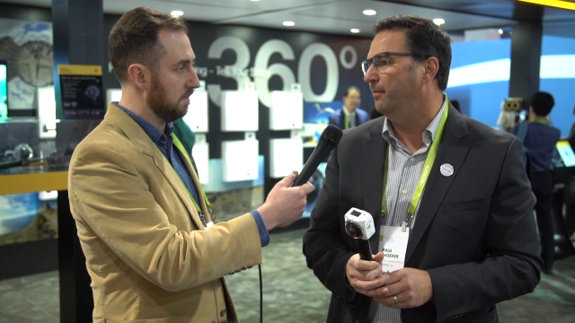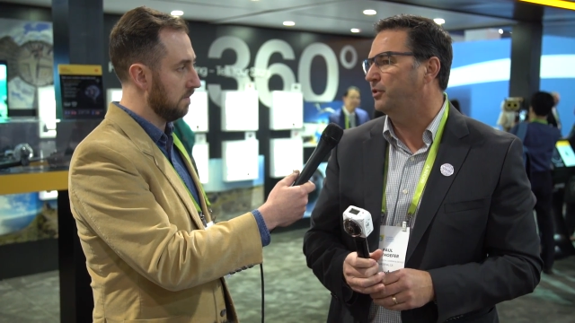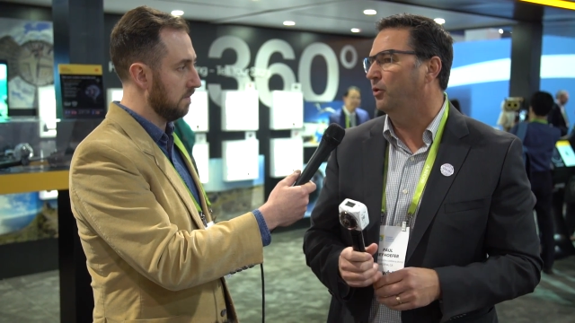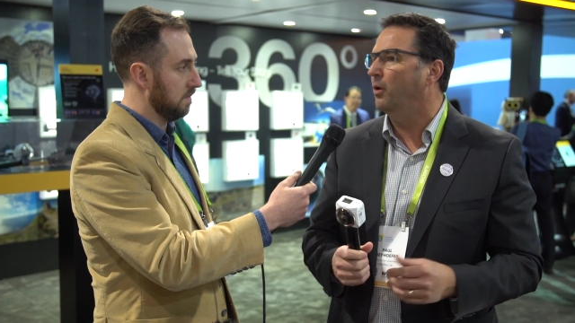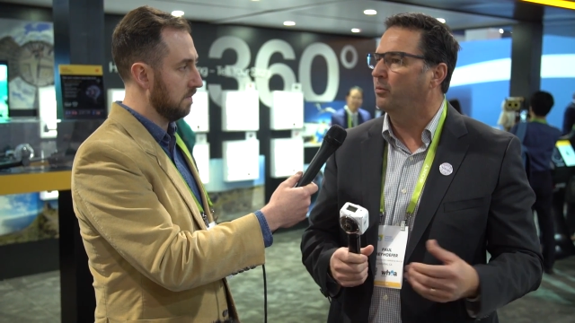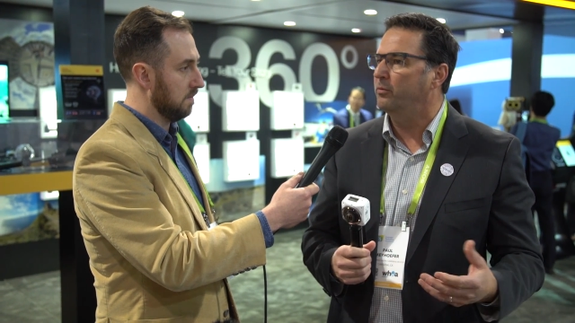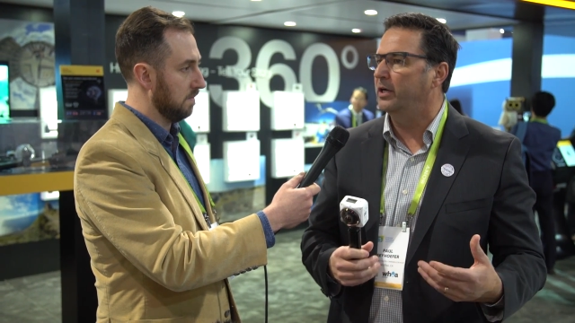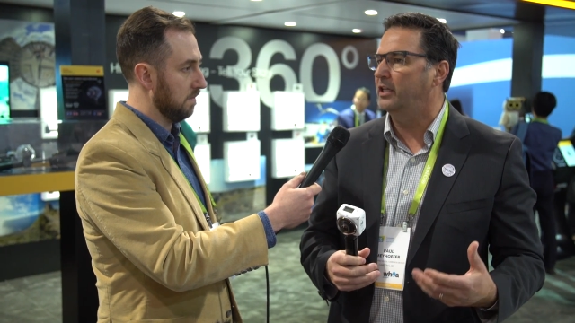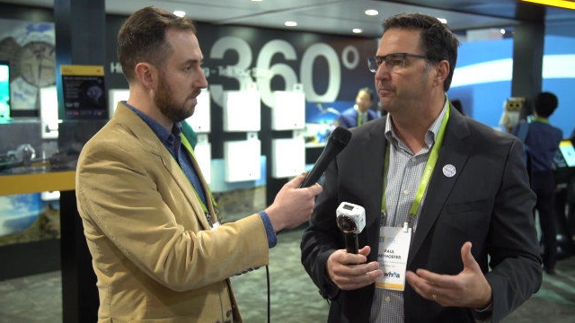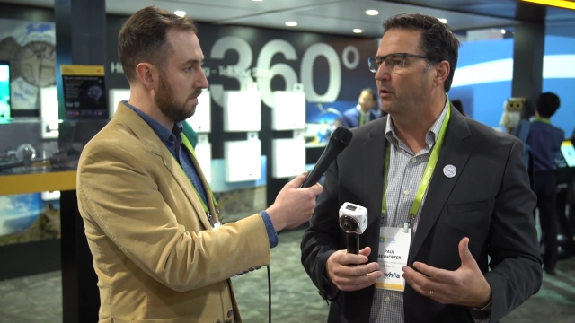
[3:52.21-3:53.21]
Speaker 1: So what we're
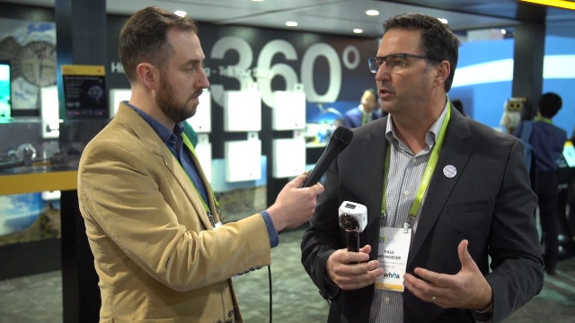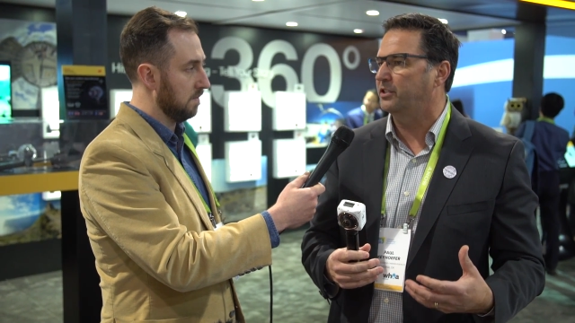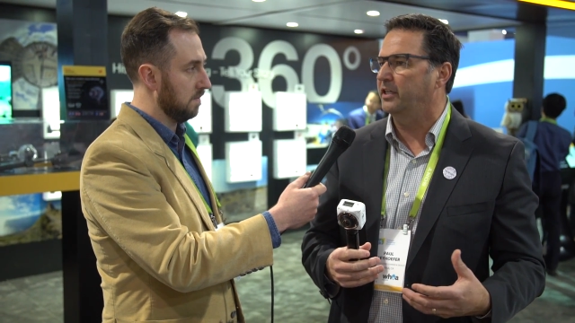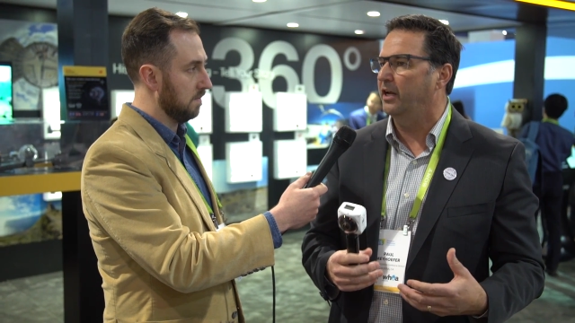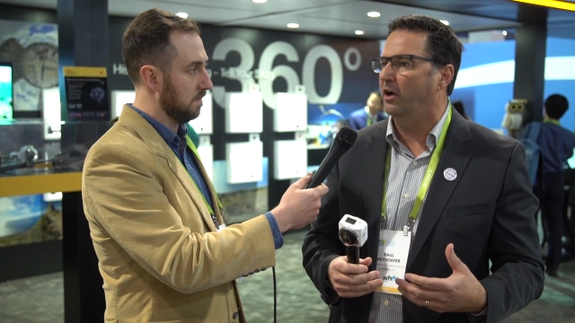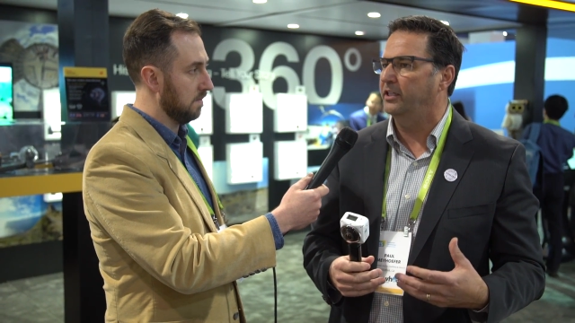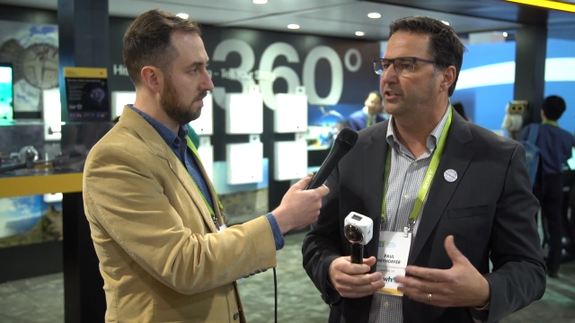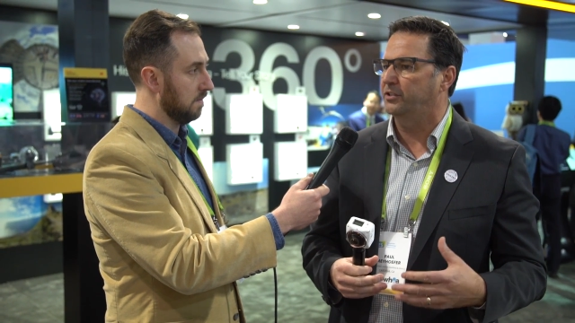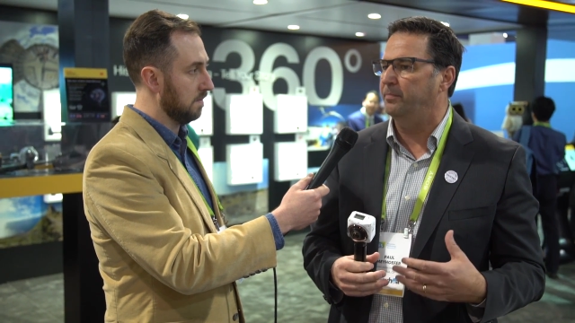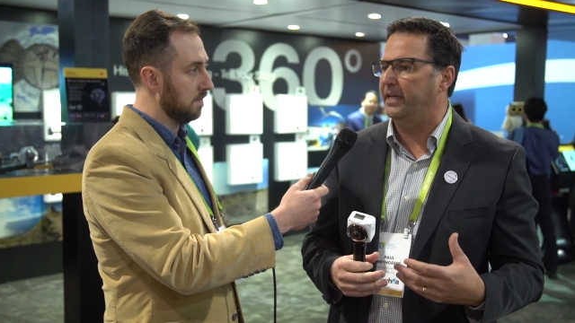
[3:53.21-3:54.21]
really focusing on is
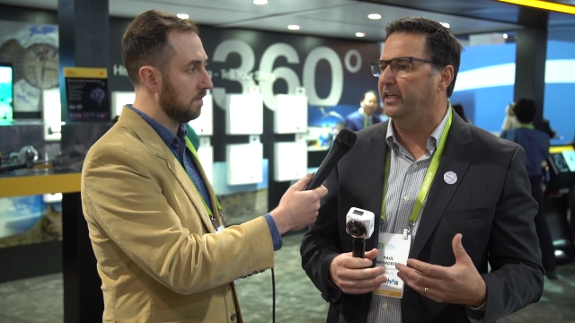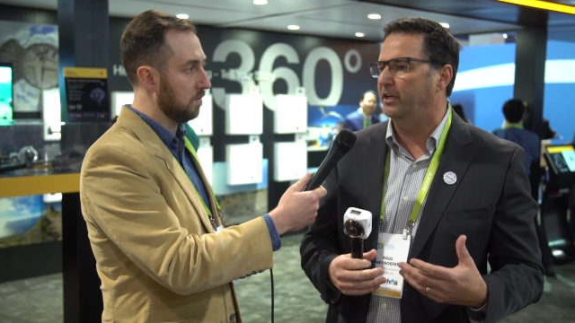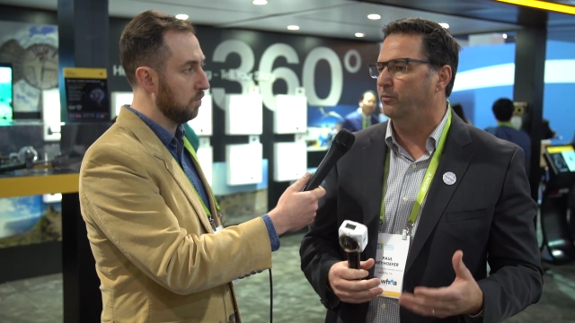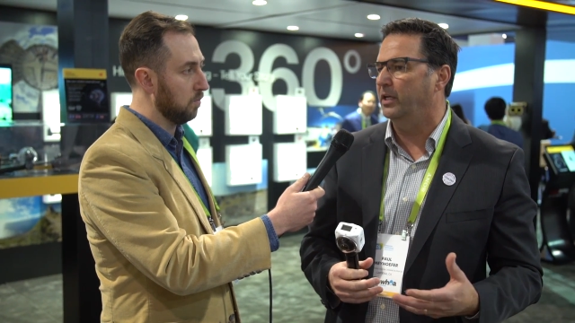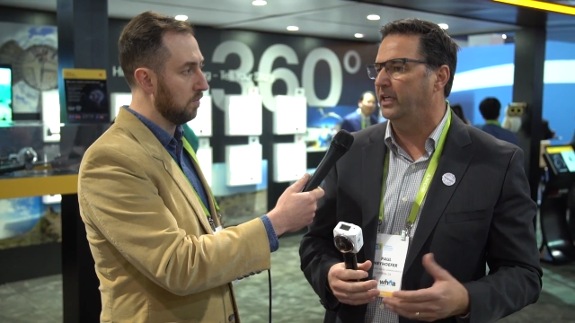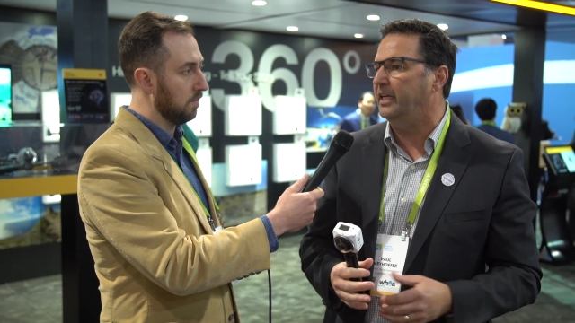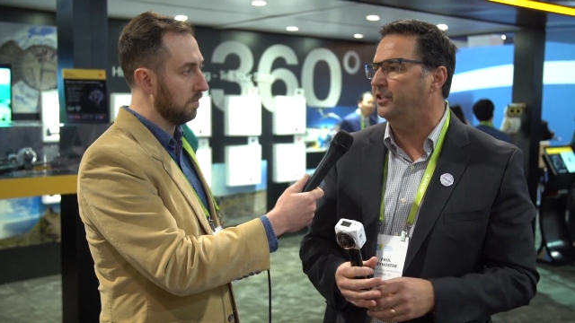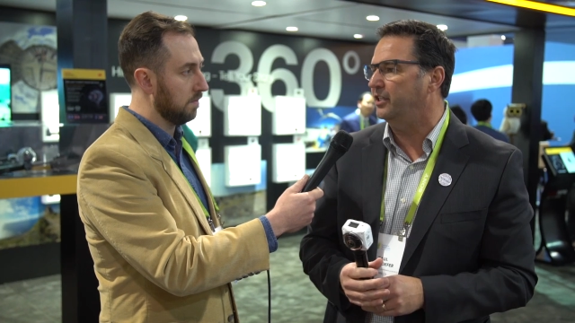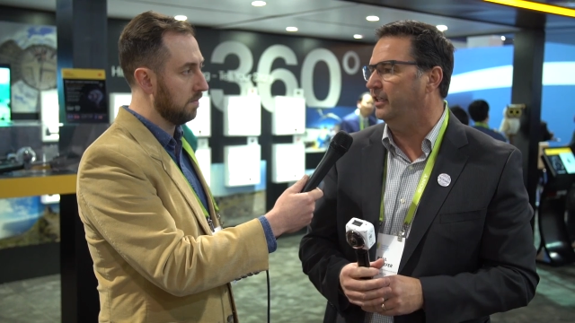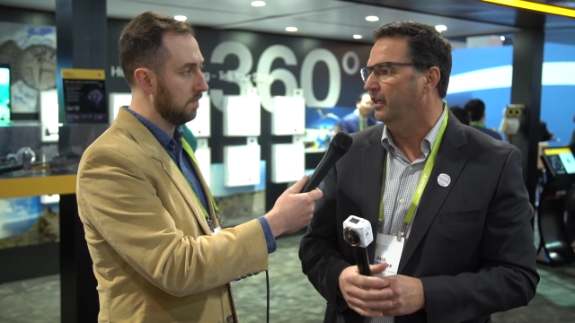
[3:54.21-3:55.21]
just making it really
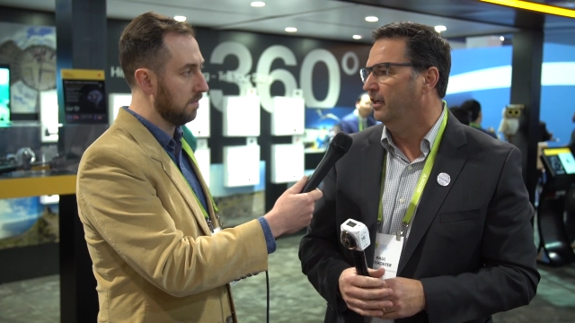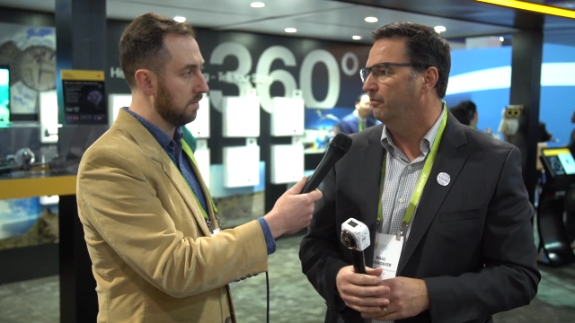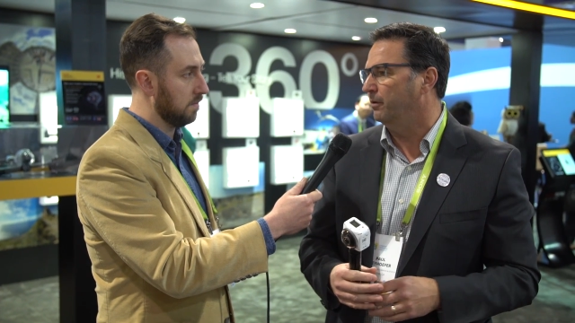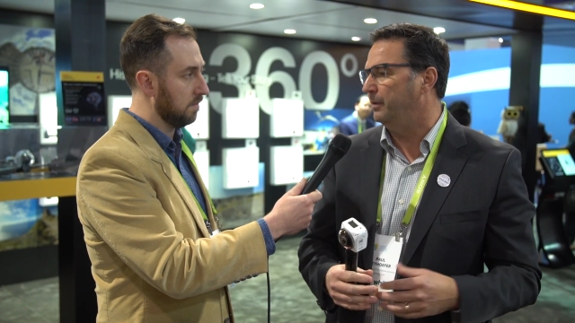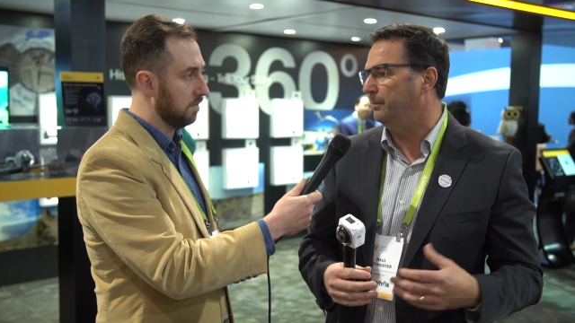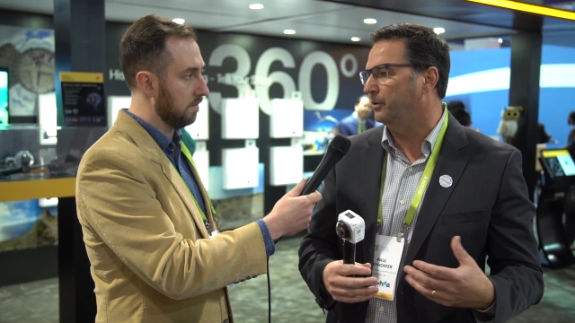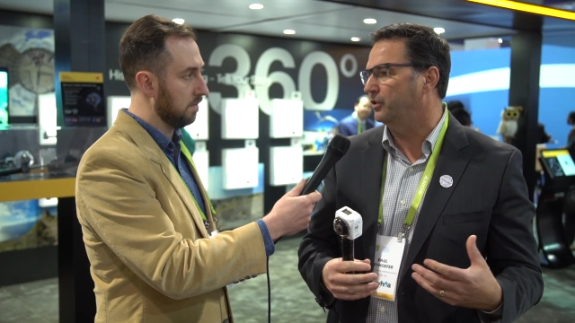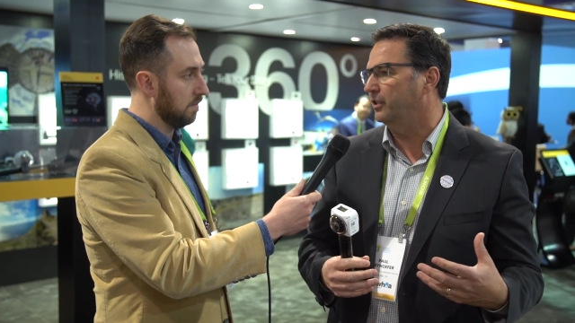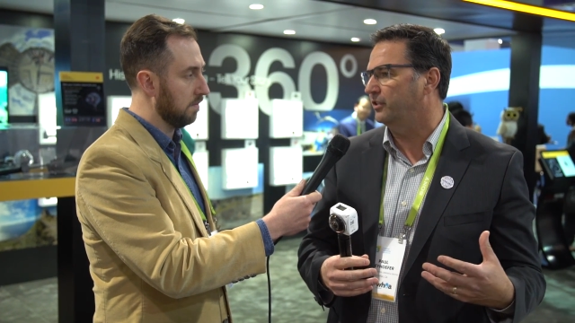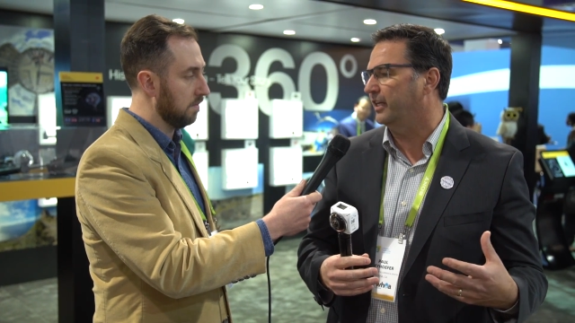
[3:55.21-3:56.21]
easy for people
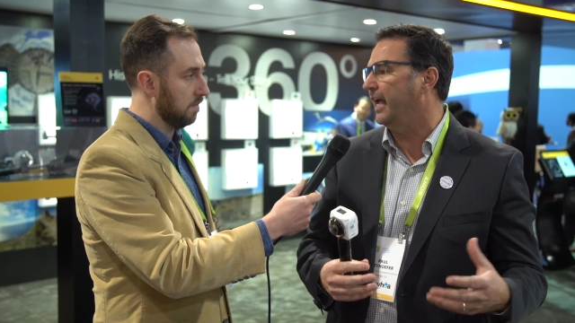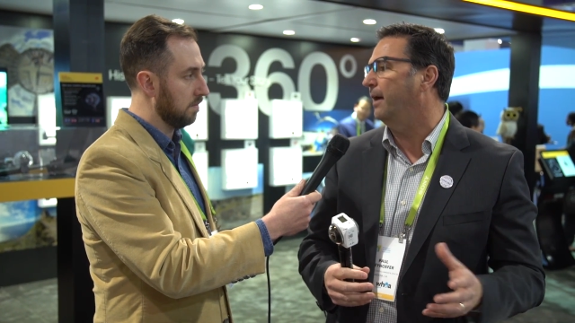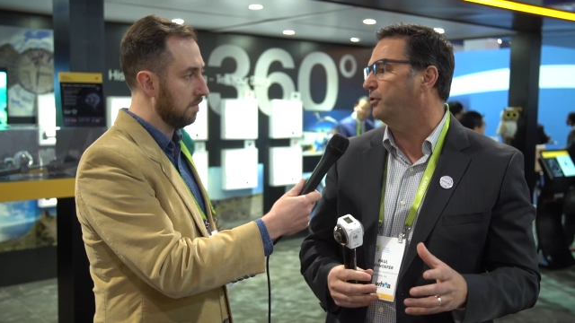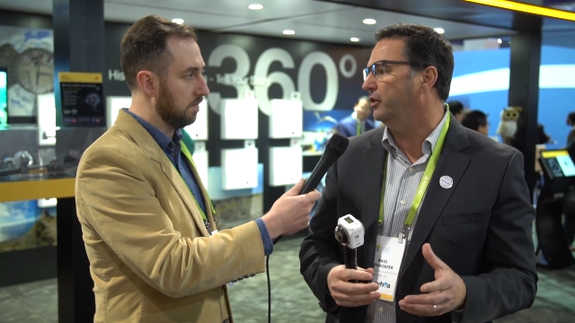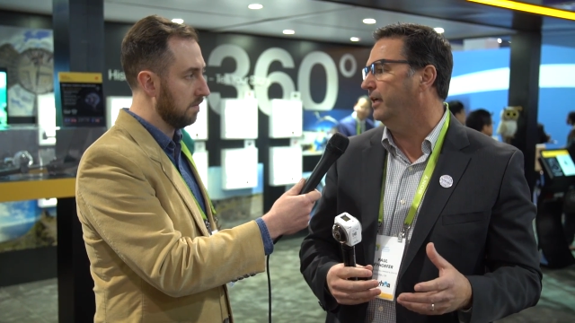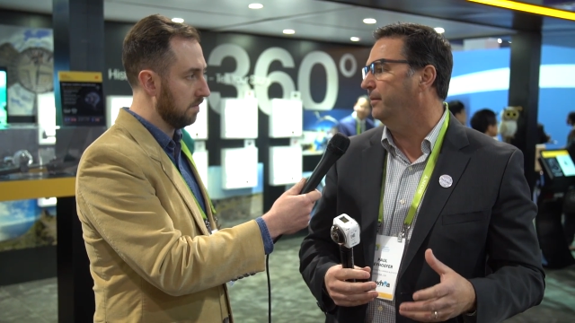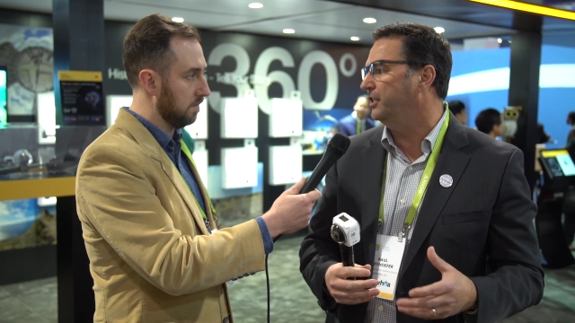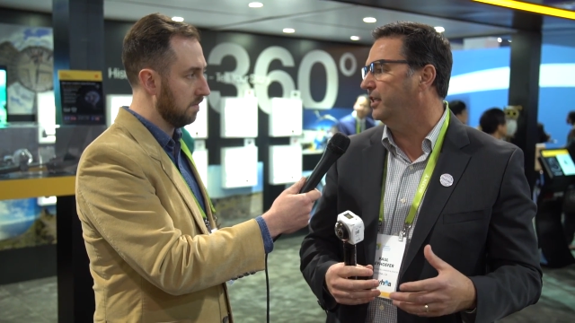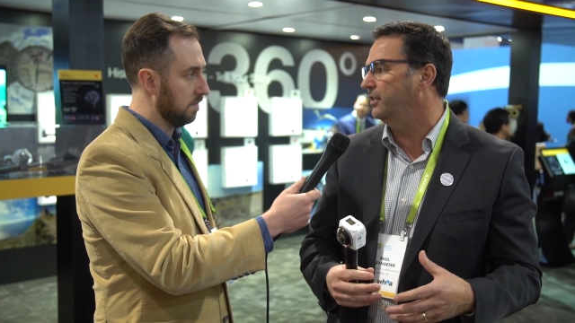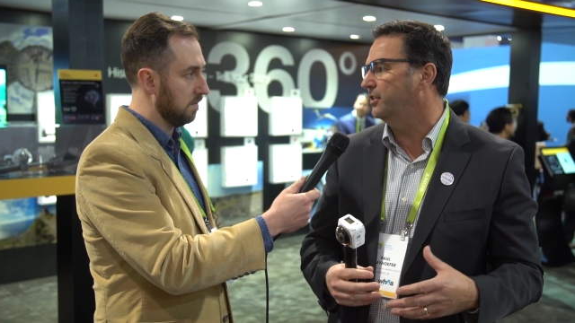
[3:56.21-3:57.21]
to capture
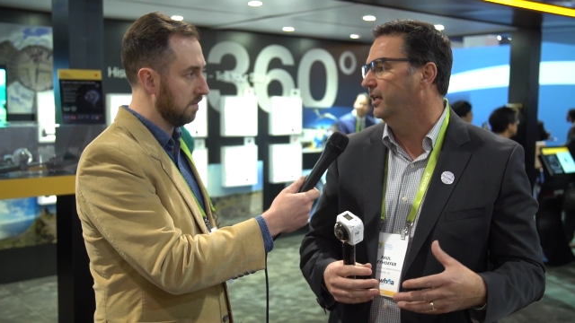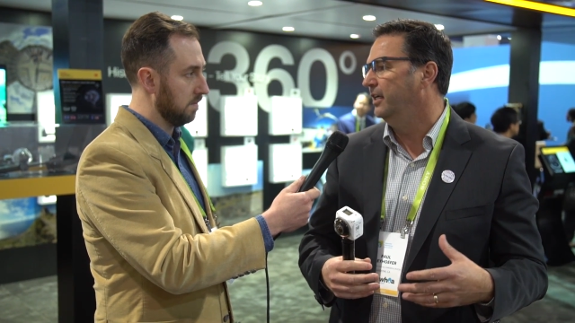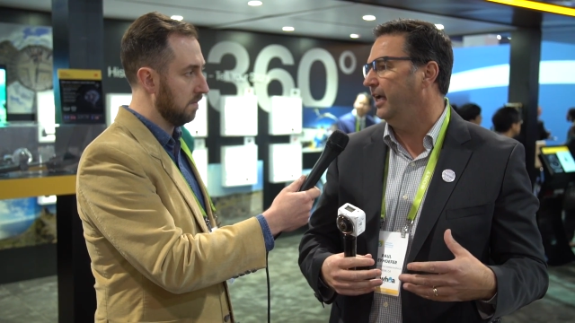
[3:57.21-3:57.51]
images